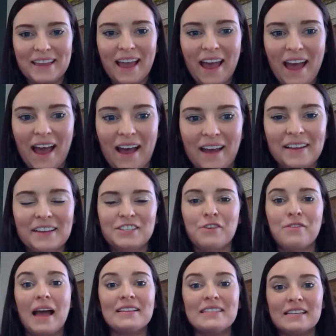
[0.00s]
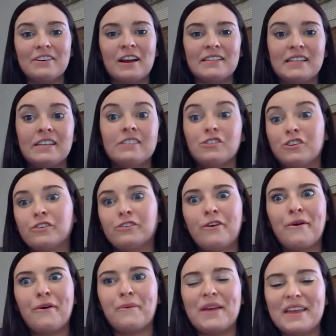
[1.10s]
Yeah. So that's interesting. So you're
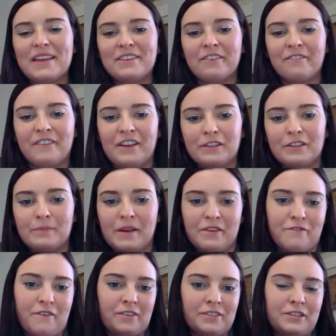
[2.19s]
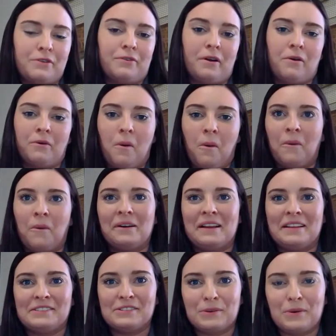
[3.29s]
growing wheat in your fields, but you've also grown corn
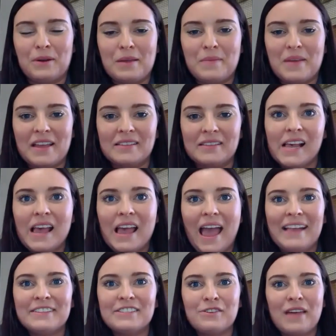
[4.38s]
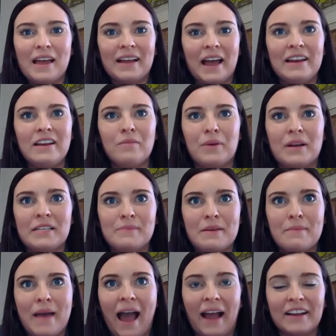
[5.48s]
and soybeans. And so that mm-hmm. kind of brings me
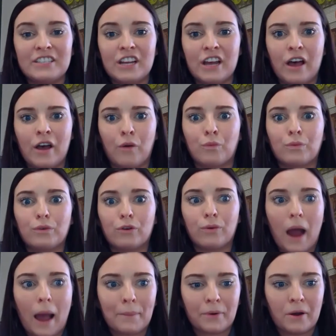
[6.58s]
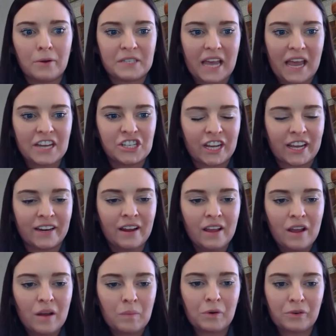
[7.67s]
back to crop rotation.
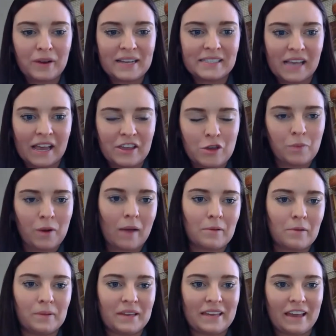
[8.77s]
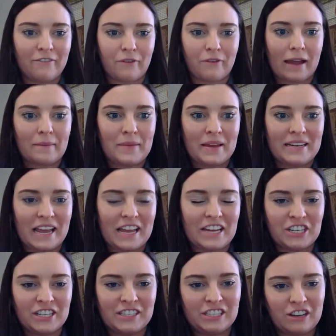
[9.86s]
Marissa, you probably give
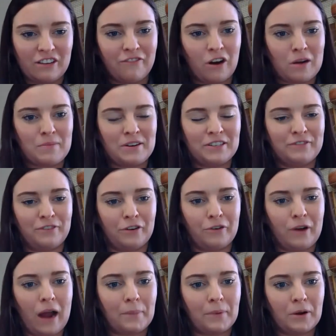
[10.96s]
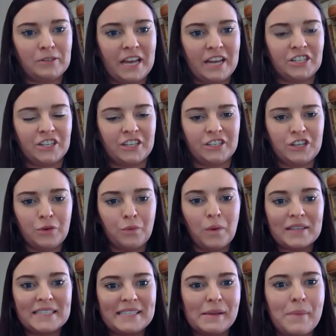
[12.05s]
recommendations to farmers for crop rotation too.
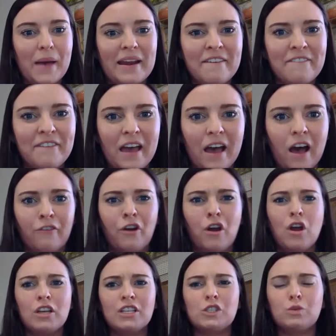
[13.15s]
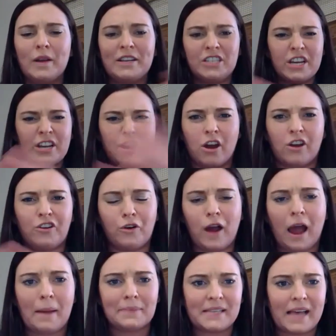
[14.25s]
What's the benefit of switching our
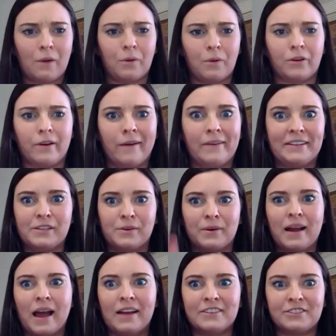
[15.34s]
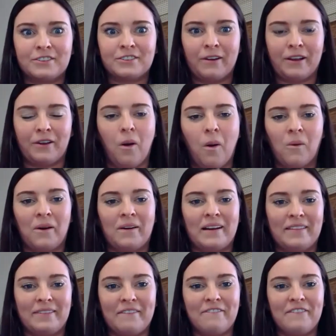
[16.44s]
crops that we're growing so we're not just growing corn
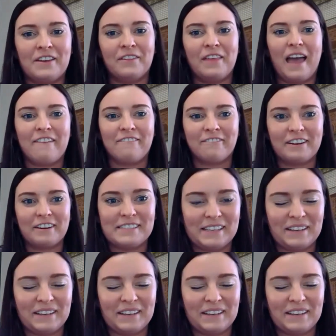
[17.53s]
in the field every